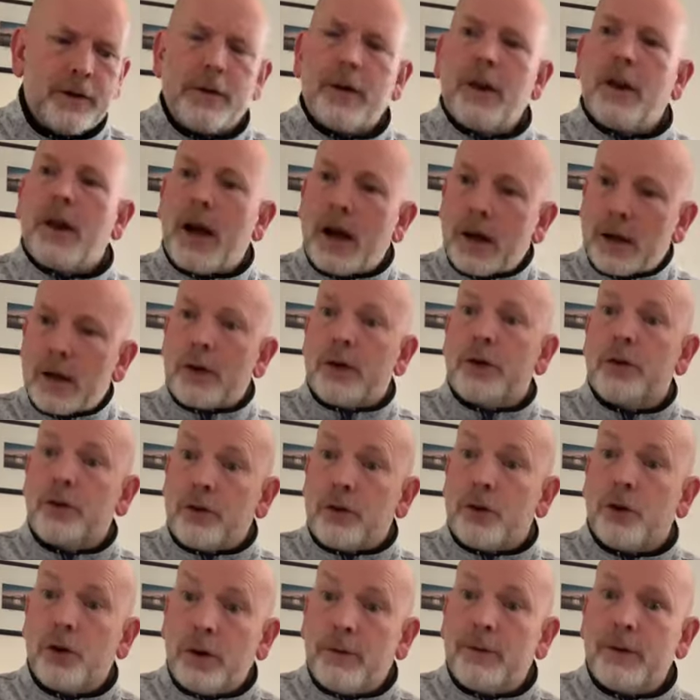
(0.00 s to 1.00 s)
the lack of
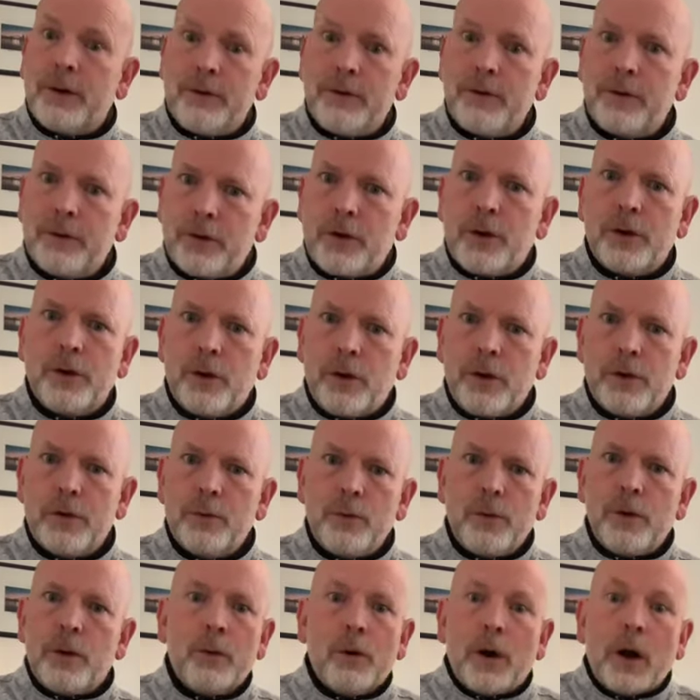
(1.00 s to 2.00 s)
control of everything that's going
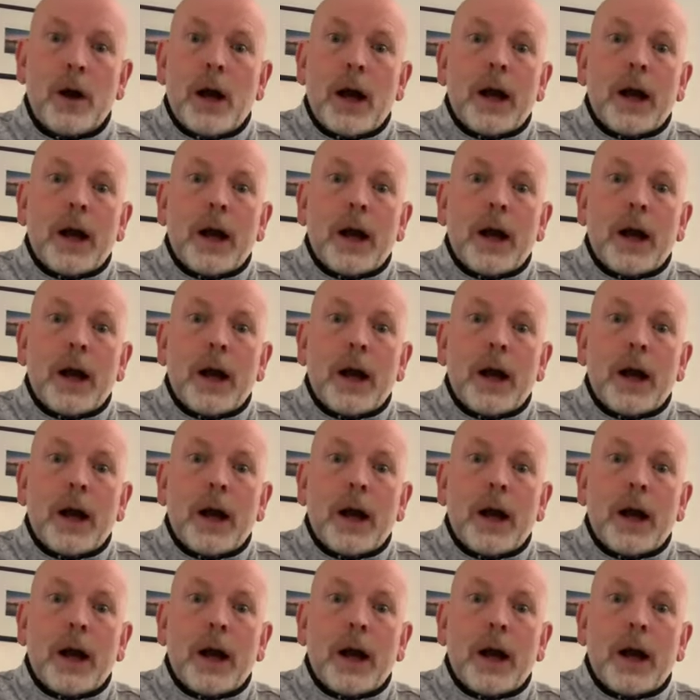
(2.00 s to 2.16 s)
on. Well,